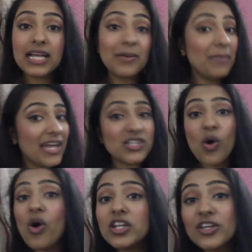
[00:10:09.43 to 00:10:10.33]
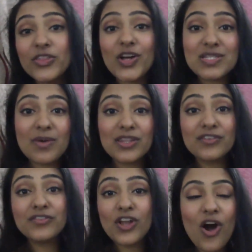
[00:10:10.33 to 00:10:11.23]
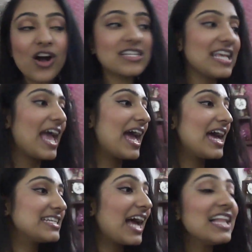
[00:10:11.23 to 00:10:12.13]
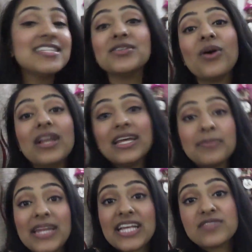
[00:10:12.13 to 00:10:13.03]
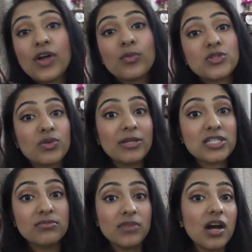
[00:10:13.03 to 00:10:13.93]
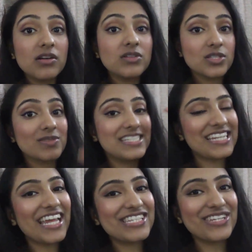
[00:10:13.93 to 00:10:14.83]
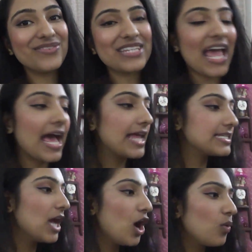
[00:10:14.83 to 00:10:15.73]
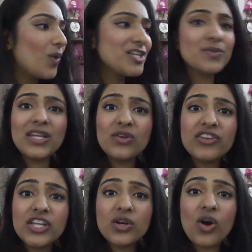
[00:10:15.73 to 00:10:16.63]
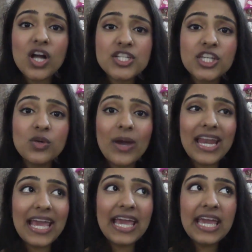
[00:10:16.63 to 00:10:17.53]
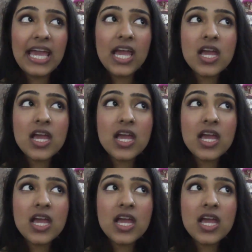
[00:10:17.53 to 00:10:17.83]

Comment all your thoughts about the vlogs, and I'll see you all in my next vlog, which will be tomorrow. So stay tuned and watch my new video called Q&A